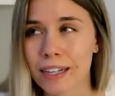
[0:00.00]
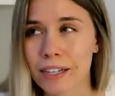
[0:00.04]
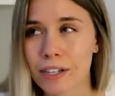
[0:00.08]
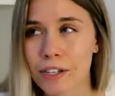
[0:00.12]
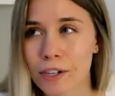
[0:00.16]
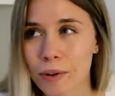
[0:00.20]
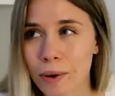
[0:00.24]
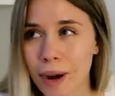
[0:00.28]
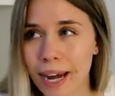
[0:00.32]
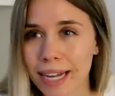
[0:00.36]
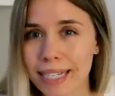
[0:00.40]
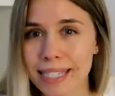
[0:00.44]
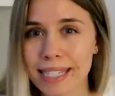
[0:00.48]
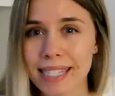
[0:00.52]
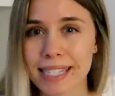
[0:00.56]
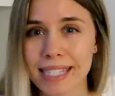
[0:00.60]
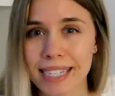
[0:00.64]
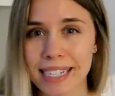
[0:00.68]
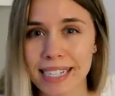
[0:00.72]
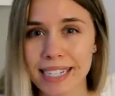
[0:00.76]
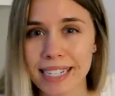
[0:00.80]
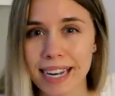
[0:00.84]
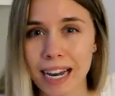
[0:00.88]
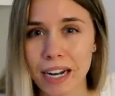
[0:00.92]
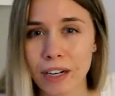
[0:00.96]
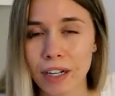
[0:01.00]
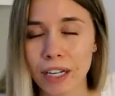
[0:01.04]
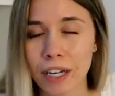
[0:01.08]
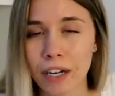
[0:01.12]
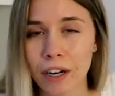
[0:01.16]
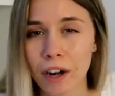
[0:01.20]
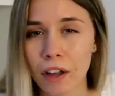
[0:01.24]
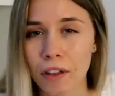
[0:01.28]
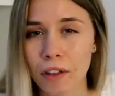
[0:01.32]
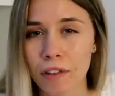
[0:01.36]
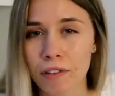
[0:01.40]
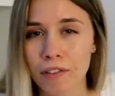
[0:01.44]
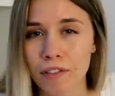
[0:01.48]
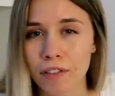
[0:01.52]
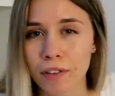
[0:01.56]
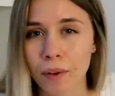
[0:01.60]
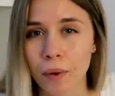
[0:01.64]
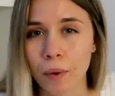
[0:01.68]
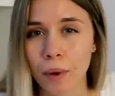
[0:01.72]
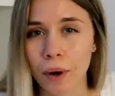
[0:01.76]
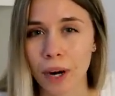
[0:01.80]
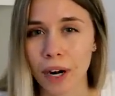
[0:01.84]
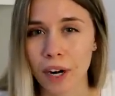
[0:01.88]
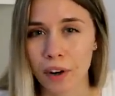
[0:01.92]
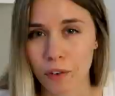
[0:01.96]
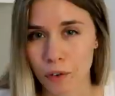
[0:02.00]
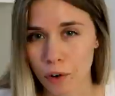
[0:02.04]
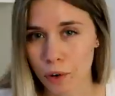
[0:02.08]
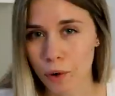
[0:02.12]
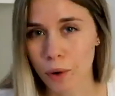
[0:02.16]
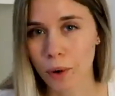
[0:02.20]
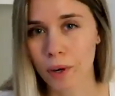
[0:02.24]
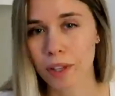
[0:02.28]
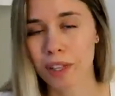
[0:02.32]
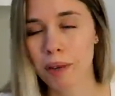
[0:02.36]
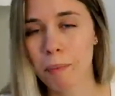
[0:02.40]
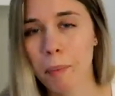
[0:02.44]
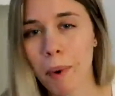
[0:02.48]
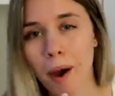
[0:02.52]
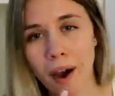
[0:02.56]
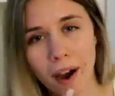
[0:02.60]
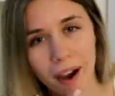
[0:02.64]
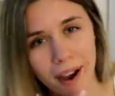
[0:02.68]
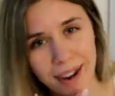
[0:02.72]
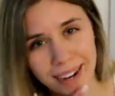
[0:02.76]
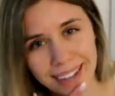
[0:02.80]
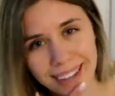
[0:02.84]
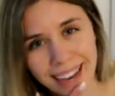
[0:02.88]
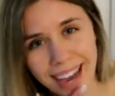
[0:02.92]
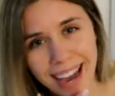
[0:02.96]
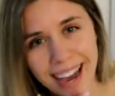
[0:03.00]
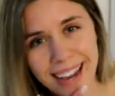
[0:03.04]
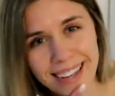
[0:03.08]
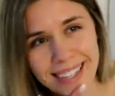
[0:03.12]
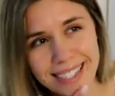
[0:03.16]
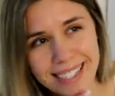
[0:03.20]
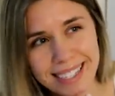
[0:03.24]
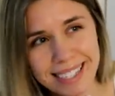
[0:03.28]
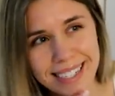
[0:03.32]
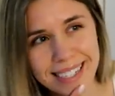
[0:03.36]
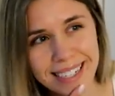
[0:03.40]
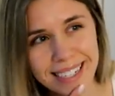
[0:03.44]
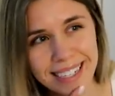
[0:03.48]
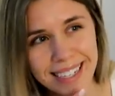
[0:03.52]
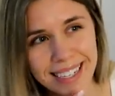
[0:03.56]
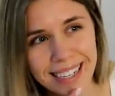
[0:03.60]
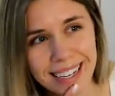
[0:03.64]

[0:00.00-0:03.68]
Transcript: Do I sit down here on the floor and record the podcast?